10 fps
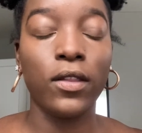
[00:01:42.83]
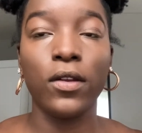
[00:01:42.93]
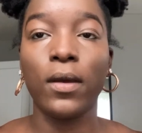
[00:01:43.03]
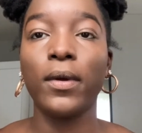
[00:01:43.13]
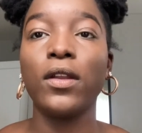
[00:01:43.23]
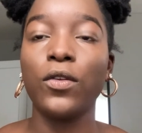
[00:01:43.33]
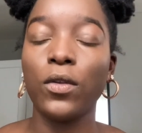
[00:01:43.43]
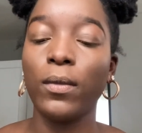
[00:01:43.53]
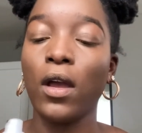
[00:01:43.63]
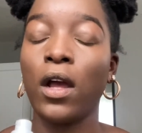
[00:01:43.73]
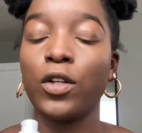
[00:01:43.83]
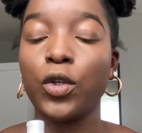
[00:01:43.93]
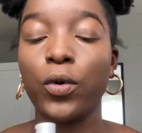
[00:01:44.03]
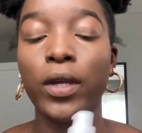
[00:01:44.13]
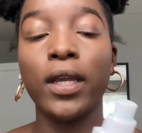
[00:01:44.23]
I'm going to do some
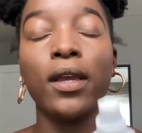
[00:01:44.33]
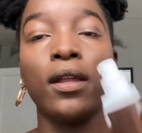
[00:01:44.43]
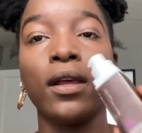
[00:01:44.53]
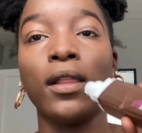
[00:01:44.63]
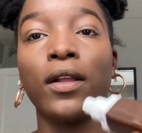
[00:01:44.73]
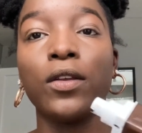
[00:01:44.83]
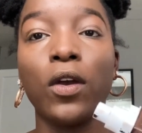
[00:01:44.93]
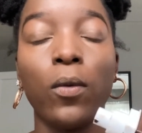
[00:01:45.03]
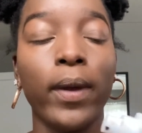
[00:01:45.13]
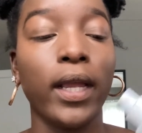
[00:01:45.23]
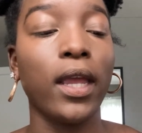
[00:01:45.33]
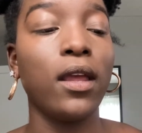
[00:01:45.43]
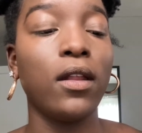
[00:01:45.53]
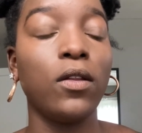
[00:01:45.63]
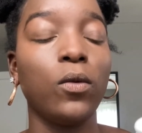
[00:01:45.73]
contouring, and I like to go back
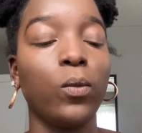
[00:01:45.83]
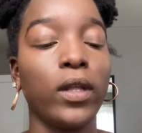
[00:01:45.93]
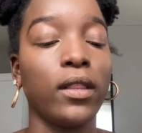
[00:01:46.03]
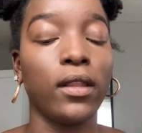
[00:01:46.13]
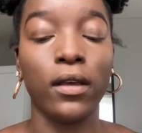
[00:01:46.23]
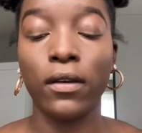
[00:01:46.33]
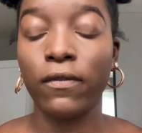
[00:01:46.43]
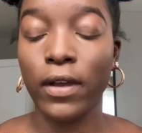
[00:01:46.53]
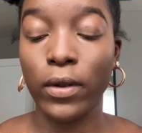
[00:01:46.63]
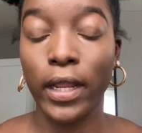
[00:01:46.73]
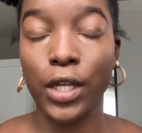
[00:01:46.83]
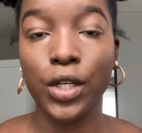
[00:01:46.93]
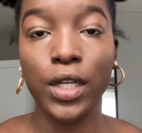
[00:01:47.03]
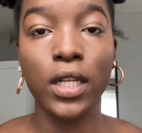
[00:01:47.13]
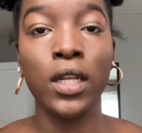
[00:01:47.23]
in with the
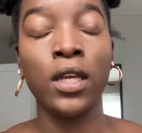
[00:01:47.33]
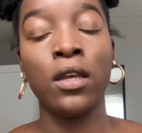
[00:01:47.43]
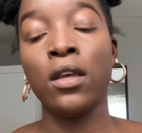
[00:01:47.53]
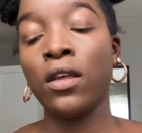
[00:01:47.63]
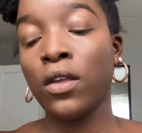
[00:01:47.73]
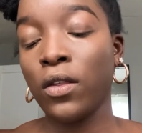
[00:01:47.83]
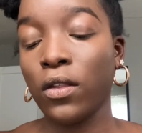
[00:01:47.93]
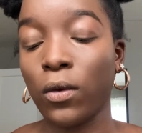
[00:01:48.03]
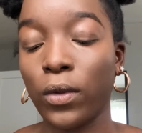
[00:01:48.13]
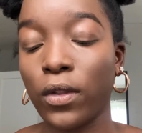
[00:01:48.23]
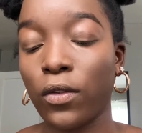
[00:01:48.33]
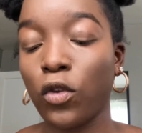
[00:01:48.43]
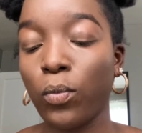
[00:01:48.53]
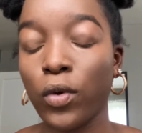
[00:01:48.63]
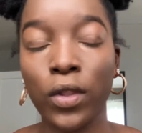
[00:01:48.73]
foundation. So it's the
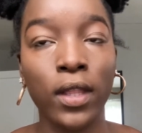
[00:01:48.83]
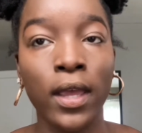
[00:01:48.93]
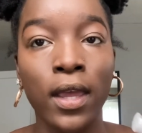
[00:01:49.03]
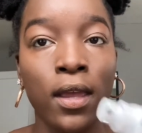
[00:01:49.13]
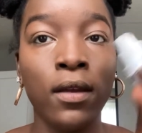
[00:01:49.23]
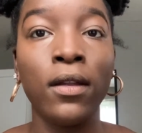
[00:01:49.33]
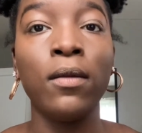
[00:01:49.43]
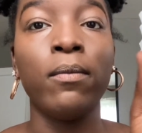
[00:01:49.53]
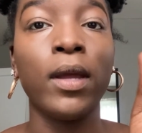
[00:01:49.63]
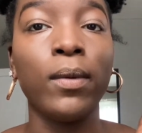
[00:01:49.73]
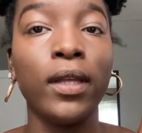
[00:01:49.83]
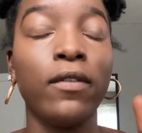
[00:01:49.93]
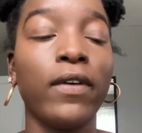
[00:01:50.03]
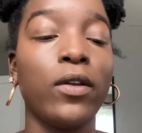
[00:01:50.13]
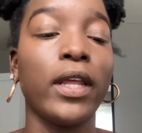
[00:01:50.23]
Super Stay Maybelline
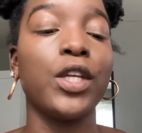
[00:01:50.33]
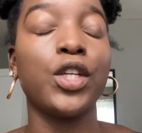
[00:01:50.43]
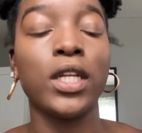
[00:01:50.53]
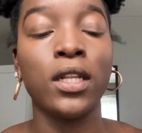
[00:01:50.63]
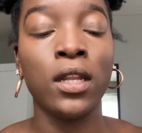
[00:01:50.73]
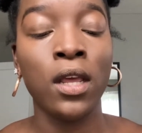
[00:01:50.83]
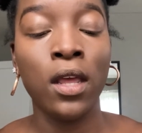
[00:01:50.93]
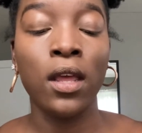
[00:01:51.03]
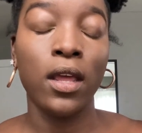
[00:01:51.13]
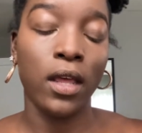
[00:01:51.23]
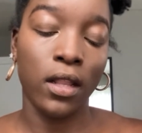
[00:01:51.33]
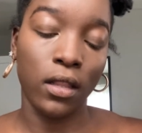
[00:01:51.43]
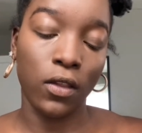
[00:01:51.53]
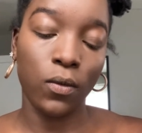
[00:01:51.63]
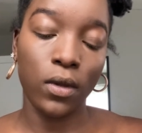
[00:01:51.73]
foundation, and
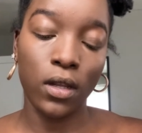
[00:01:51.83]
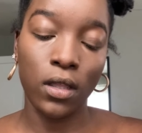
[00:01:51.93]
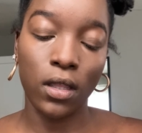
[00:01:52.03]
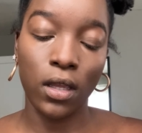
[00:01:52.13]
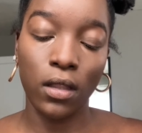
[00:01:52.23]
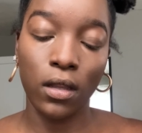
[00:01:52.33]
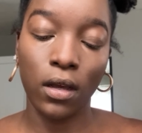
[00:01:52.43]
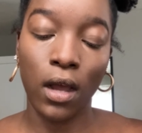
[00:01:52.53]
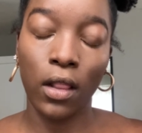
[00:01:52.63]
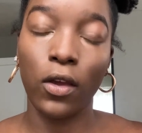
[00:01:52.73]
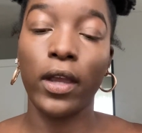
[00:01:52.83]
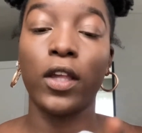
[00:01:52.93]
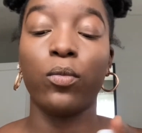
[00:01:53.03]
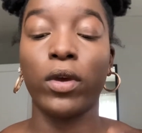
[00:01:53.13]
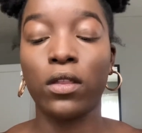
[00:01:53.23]
this one is in the color
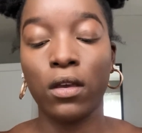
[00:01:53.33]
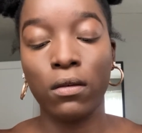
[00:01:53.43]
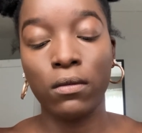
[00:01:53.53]
Espresso.